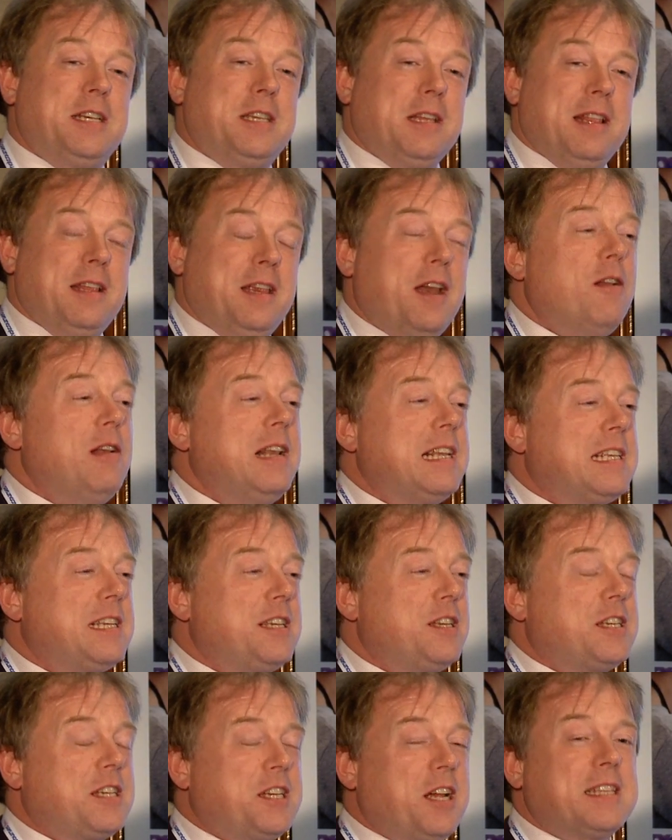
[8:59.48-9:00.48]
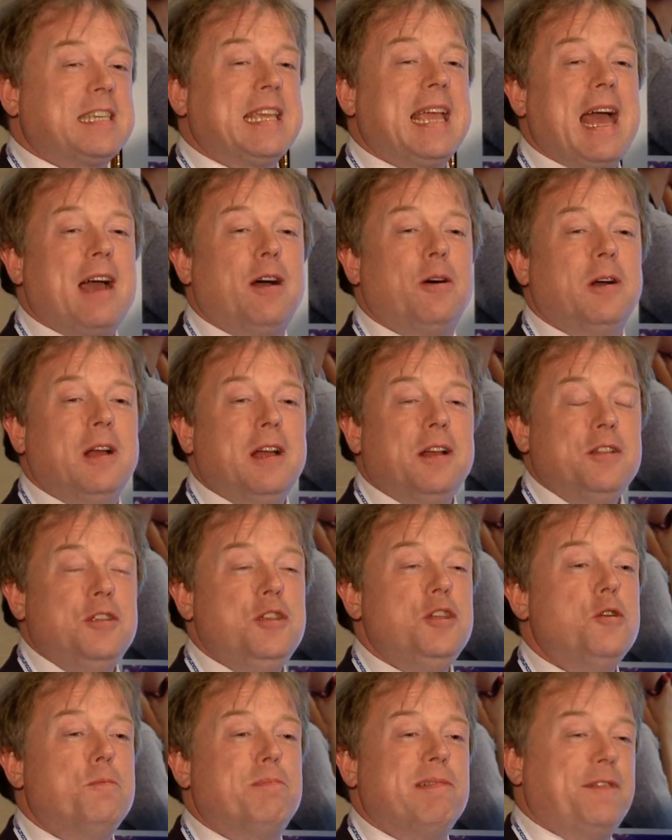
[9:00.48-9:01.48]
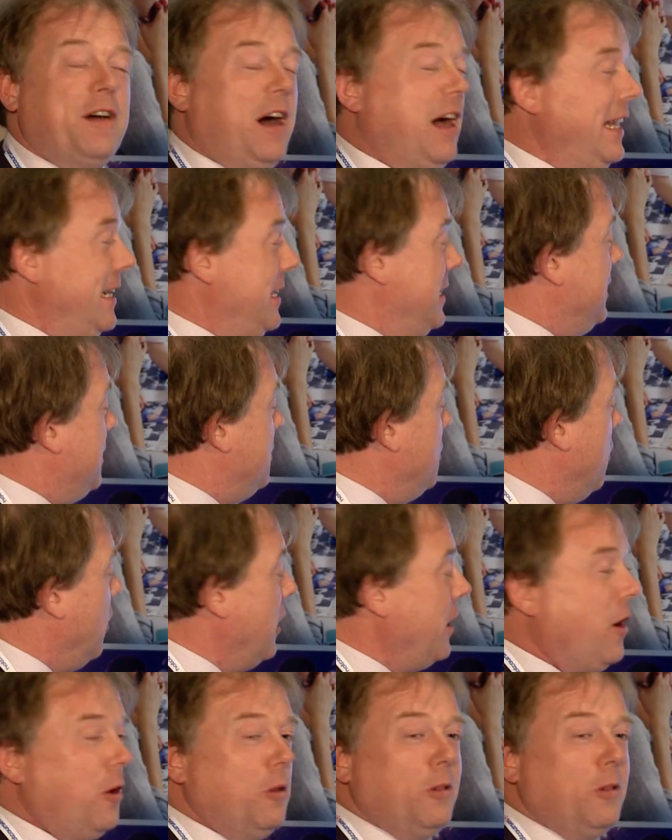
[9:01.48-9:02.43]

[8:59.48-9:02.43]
that shutting out new providers is not an